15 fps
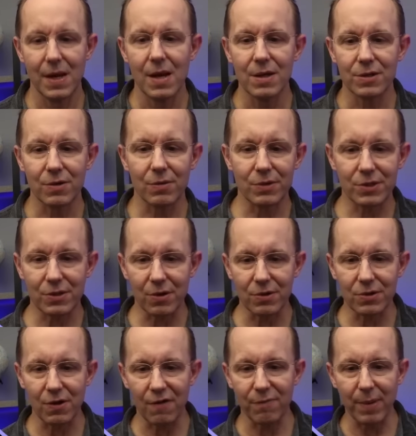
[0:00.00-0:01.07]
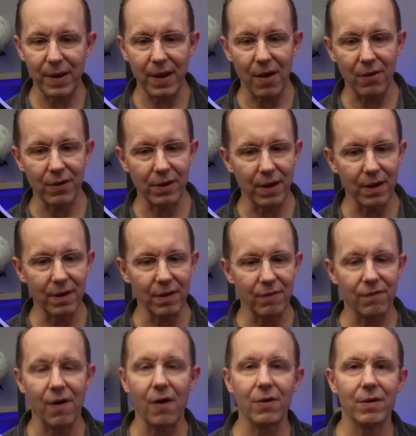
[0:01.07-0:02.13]
So it starts off by calculating the
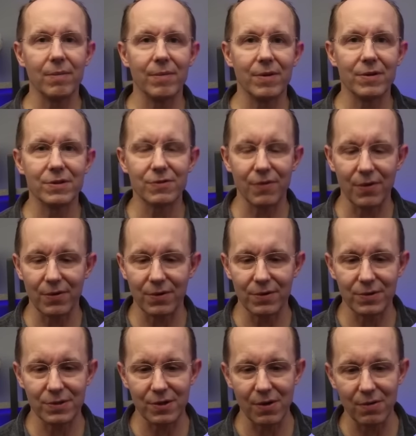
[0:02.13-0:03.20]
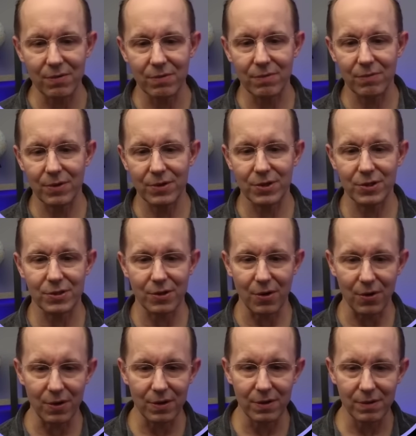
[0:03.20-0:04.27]
volume of the spherical stone, which is
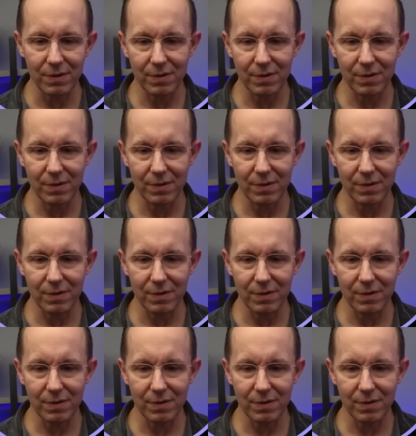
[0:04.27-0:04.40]
good.